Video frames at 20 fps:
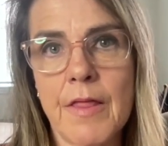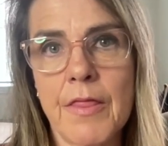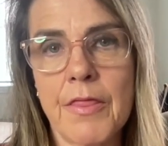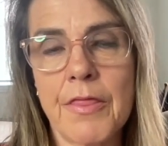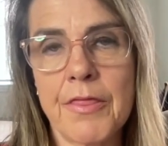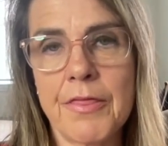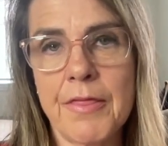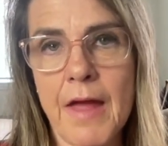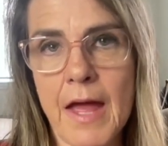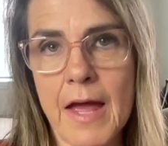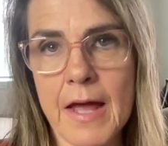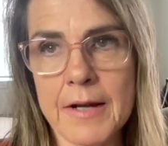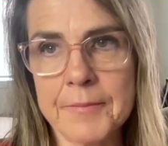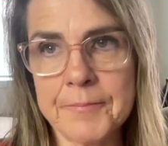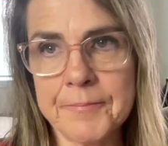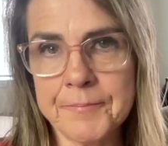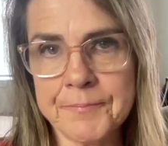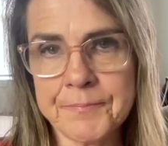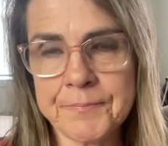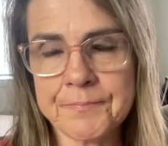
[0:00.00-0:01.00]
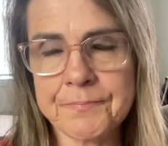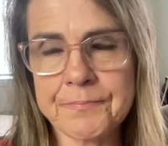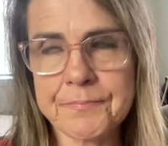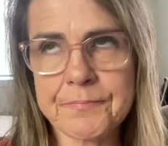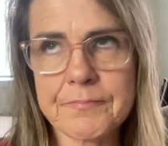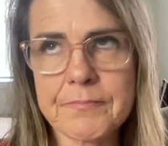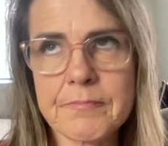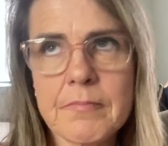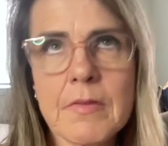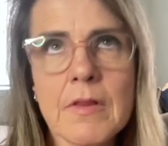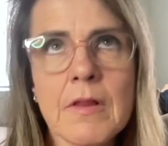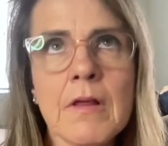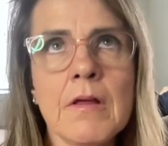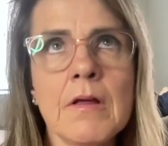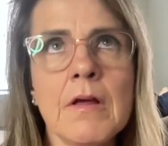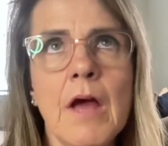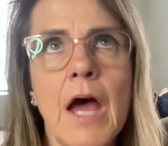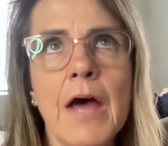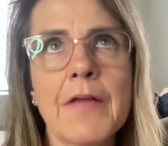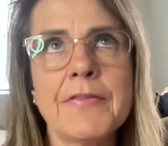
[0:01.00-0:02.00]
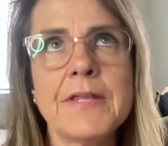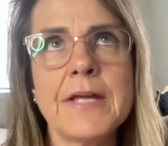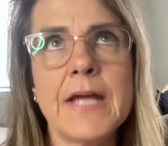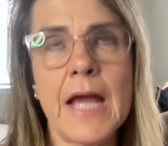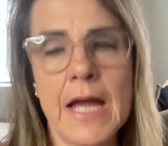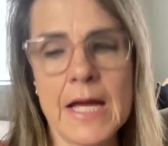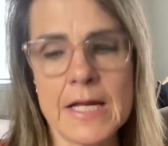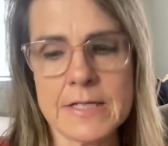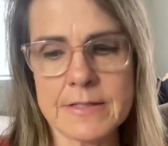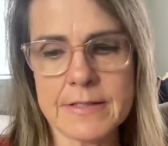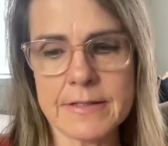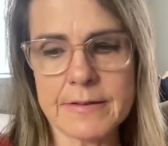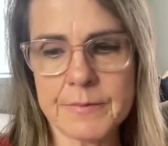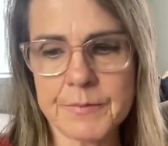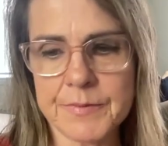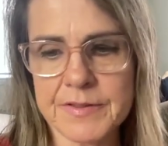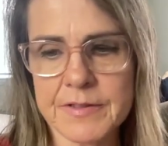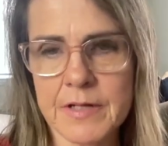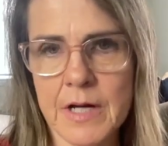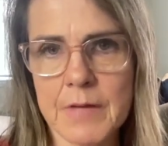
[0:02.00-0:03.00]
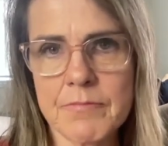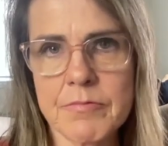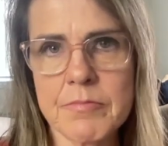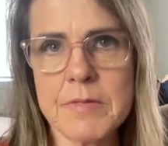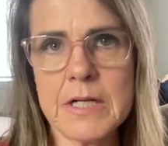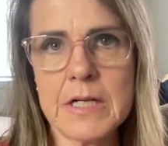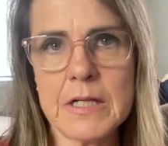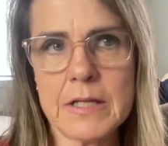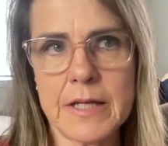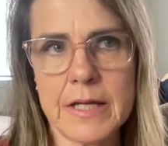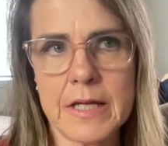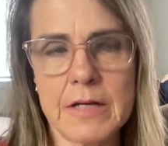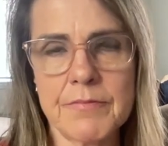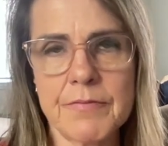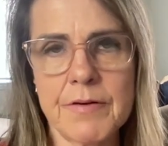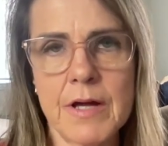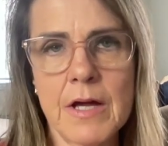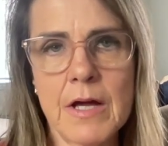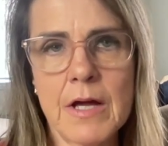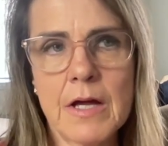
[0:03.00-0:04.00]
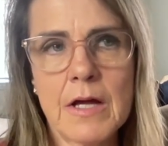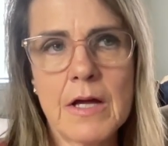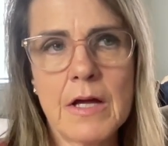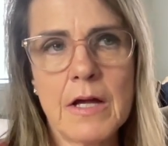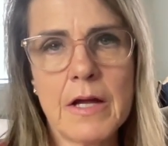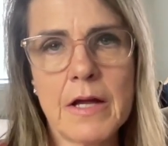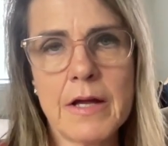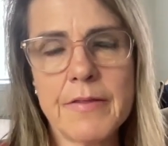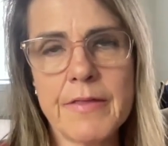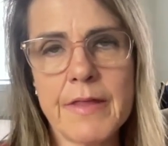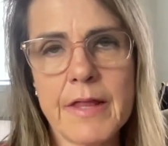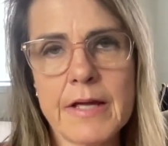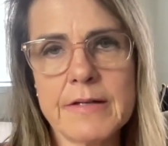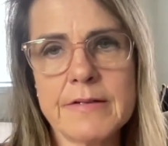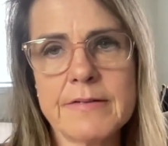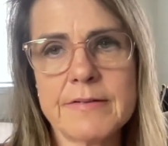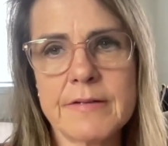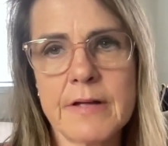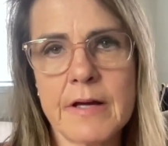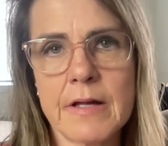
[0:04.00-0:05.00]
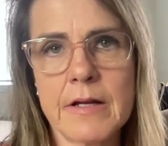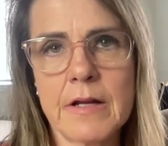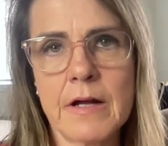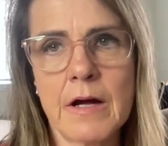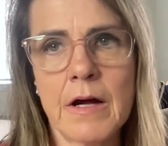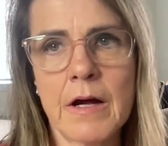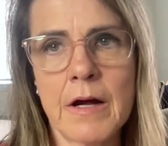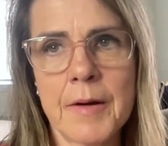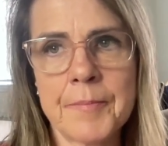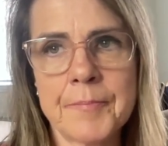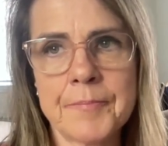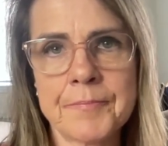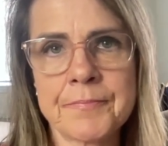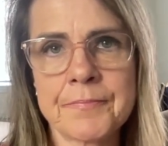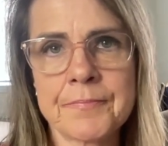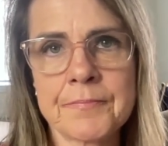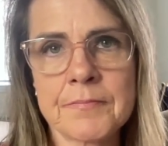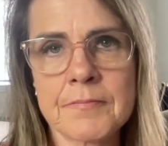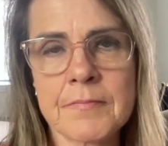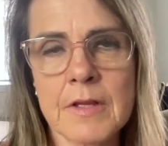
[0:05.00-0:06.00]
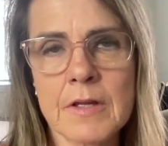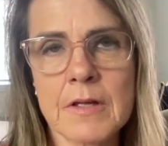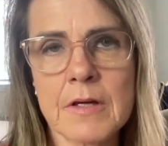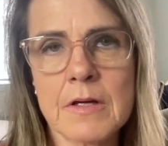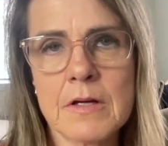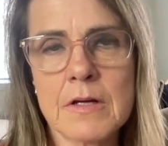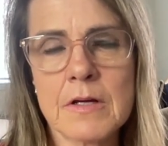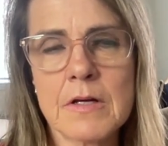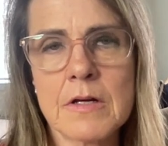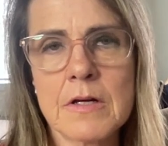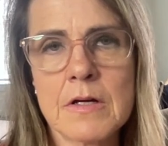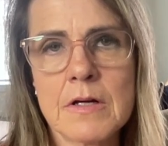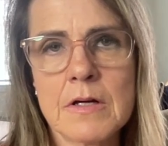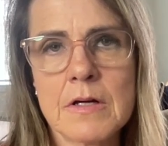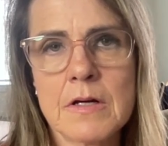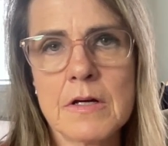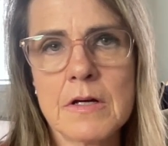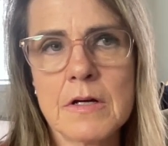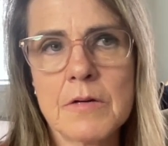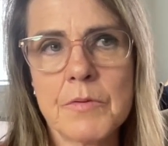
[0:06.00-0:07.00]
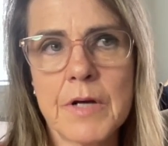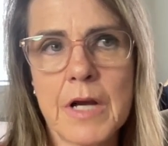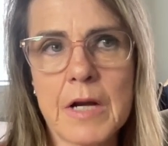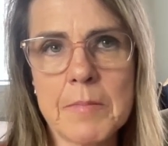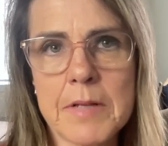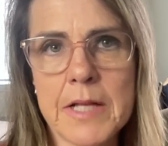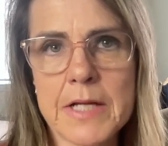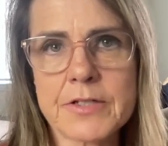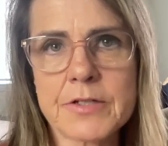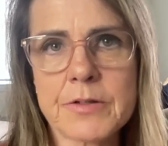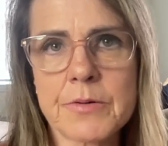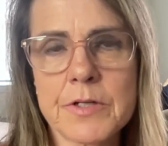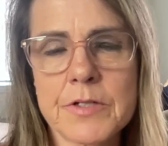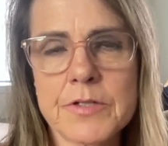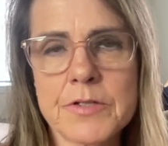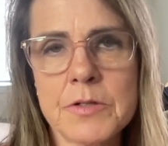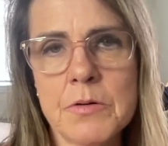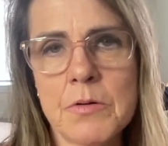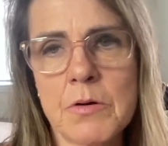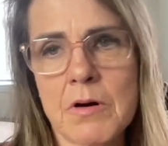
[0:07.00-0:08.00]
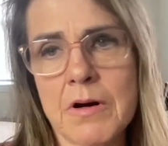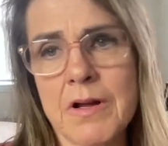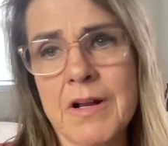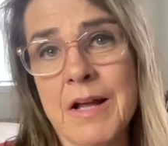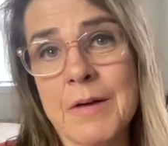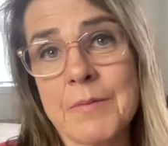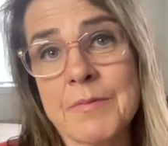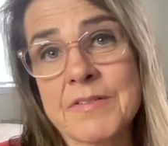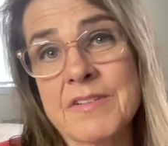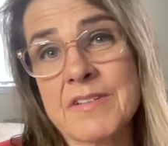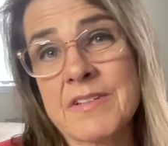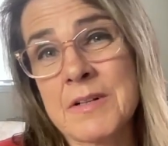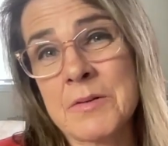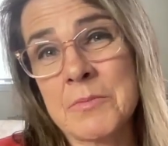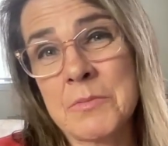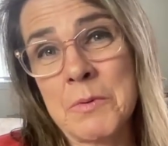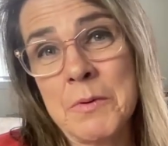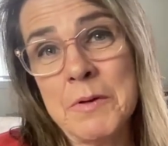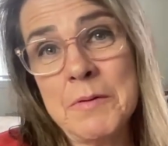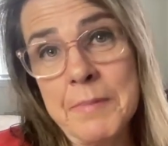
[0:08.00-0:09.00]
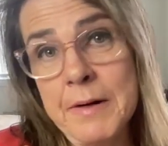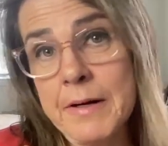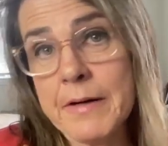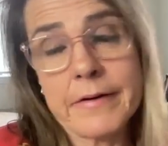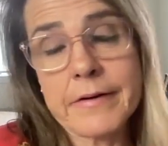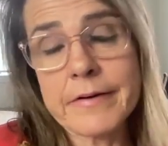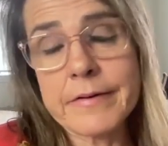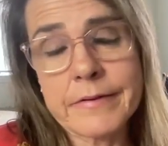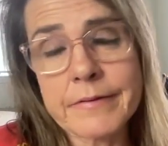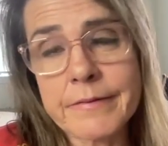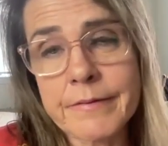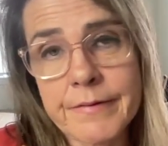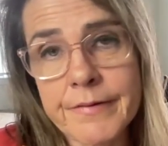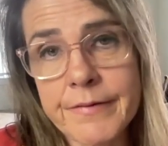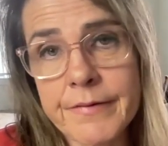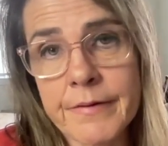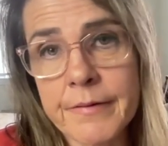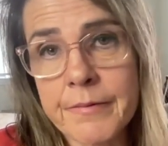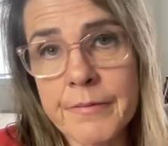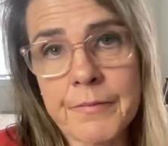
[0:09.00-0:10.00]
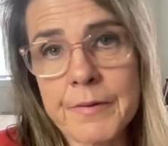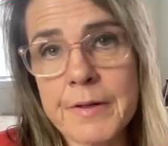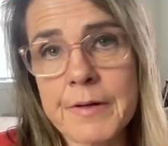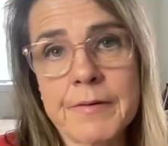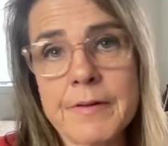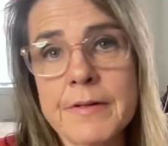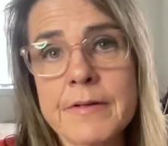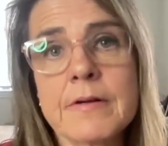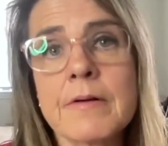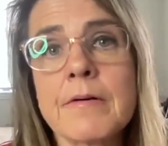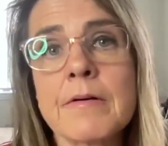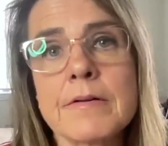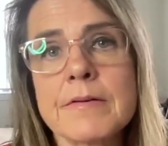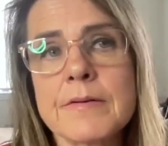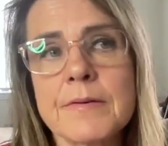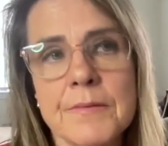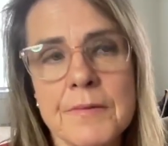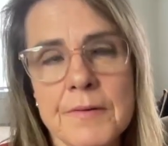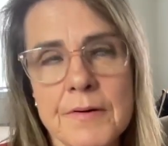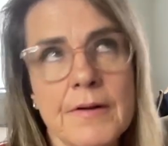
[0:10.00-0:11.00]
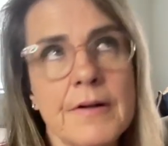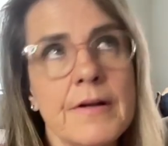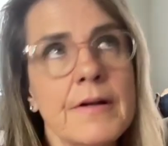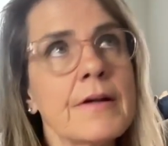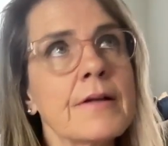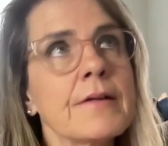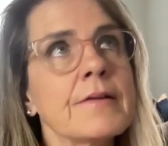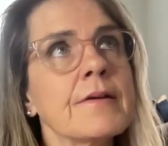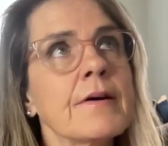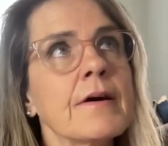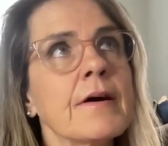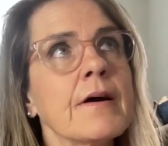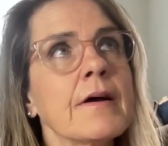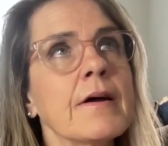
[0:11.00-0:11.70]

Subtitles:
then at the end, it was time for me to leave. And they said, would anybody like to go on a tour? And I was thinking, well, we've been on a tour, so we don't need to go on a tour. And